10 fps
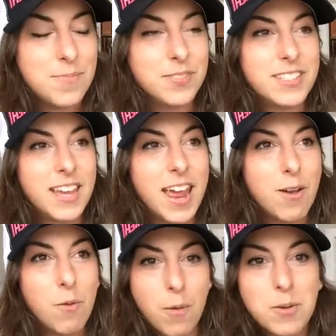
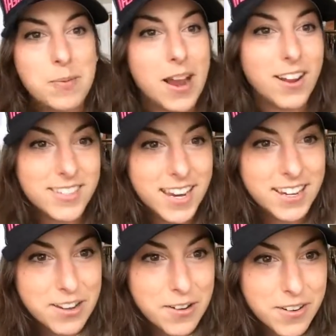say, what would Beyonce
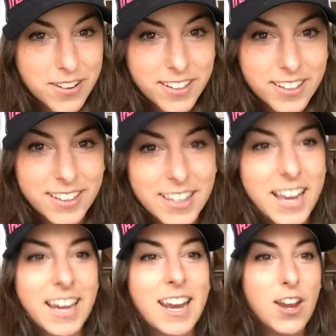do?
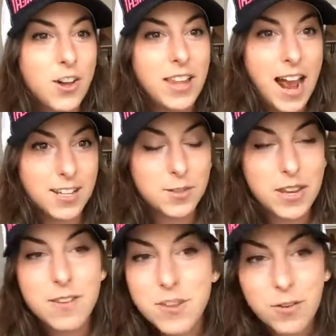Like, and I know last
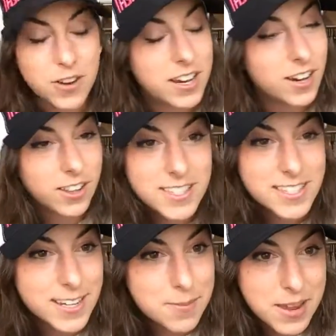week, if you were here
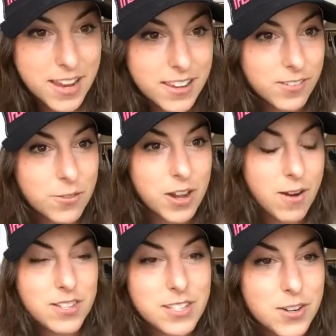listening to me when I
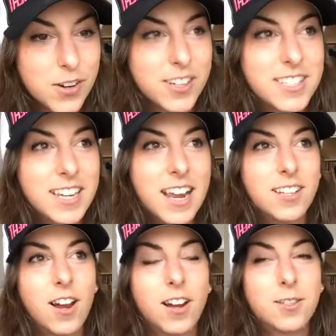was in New York City, I
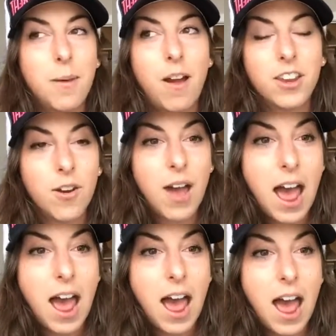talked about,
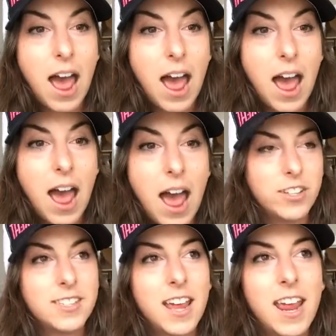having the role model
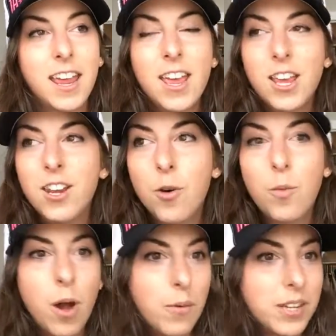and saying,
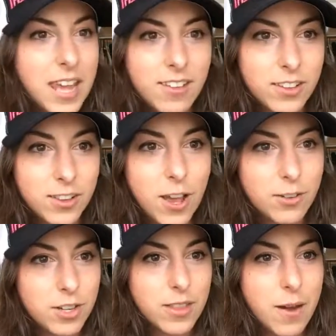what would Caitlin Lowe
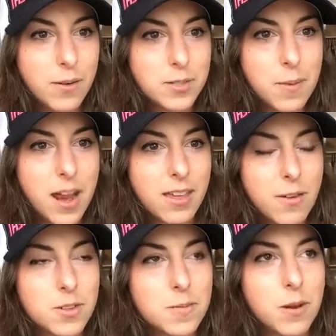do? That was
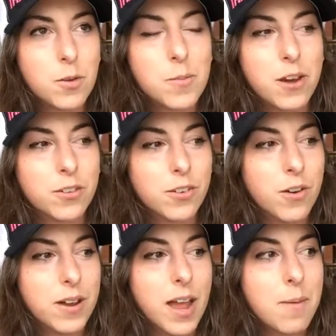my role model
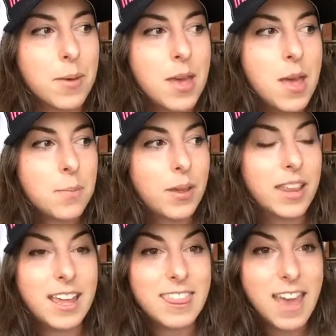growing up. But
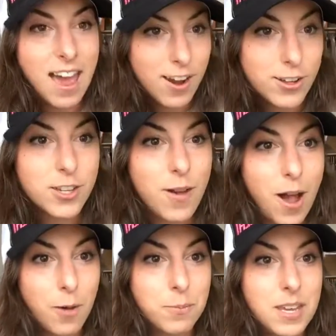like, that also
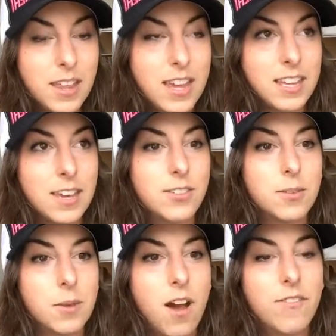helped me like give
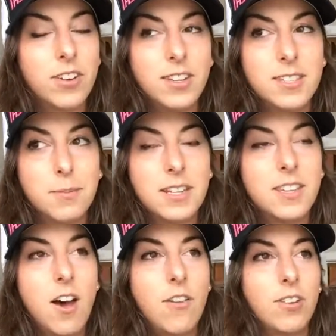some confidence in
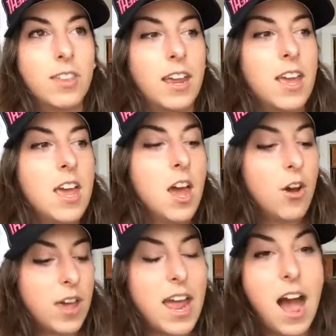myself and like,
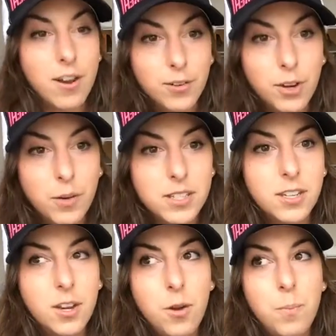okay, I don't know what to
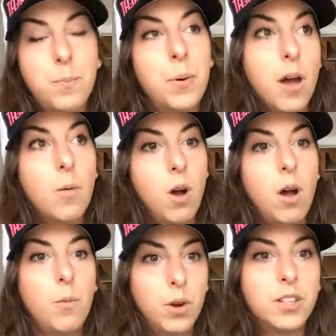do, but
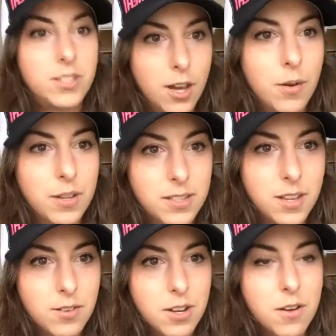what would
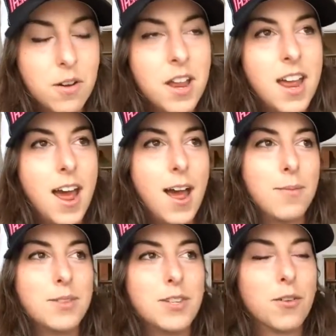so-and-so do?
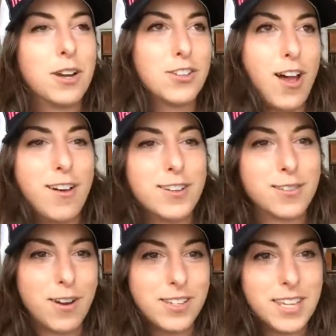So Rachel Hollis
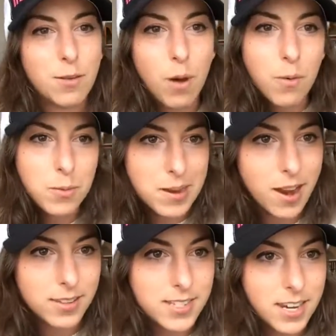would always say, what would
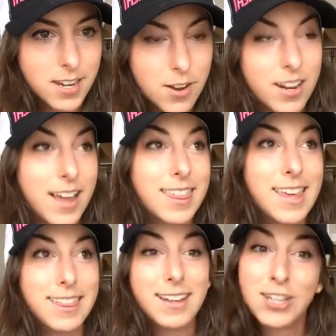Beyonce do? And I
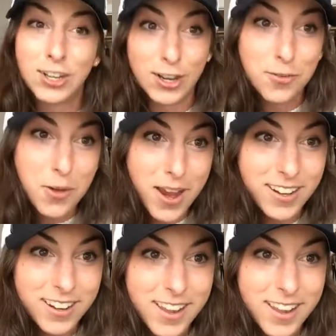think that's a good one